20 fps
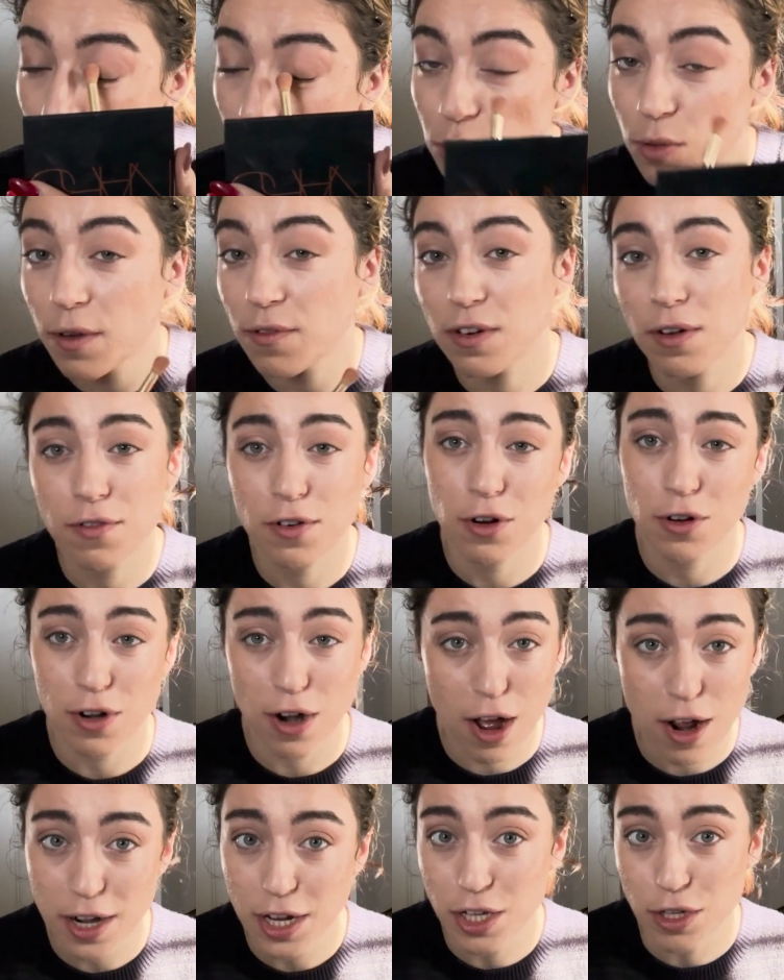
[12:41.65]
Swift if you're
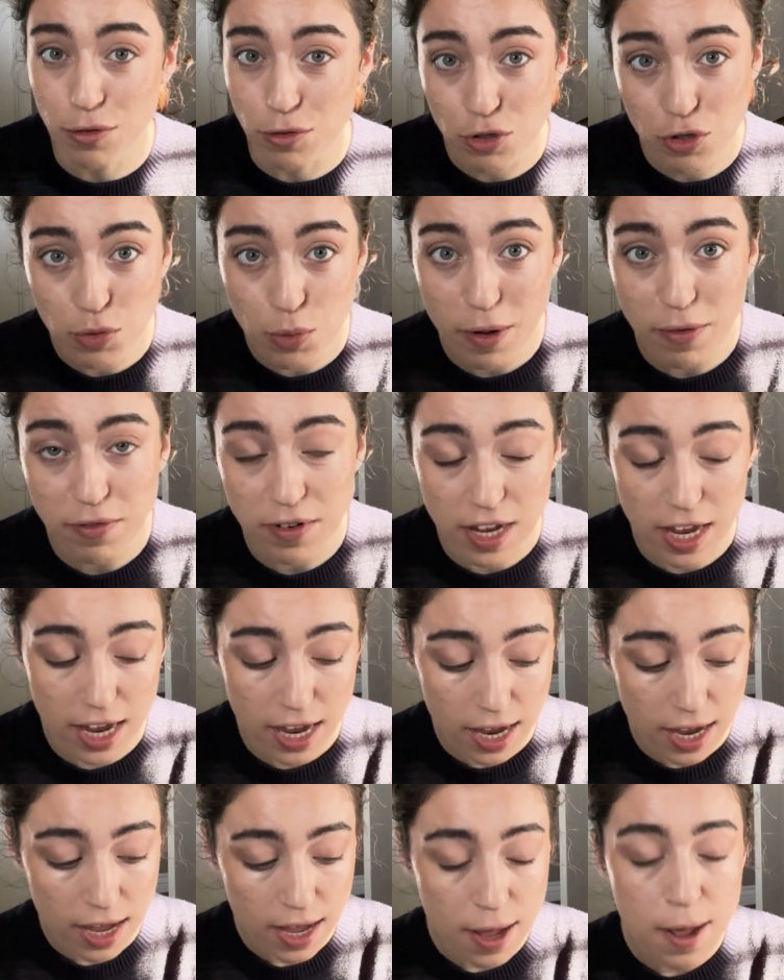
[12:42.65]
not a huge
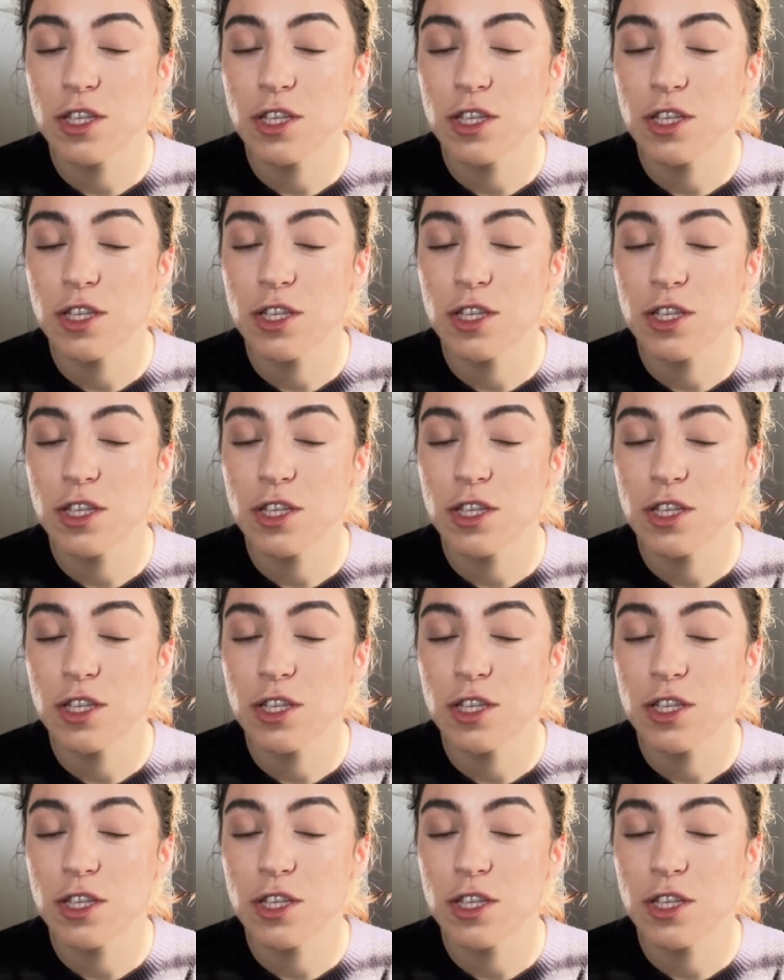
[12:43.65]
Swiftie?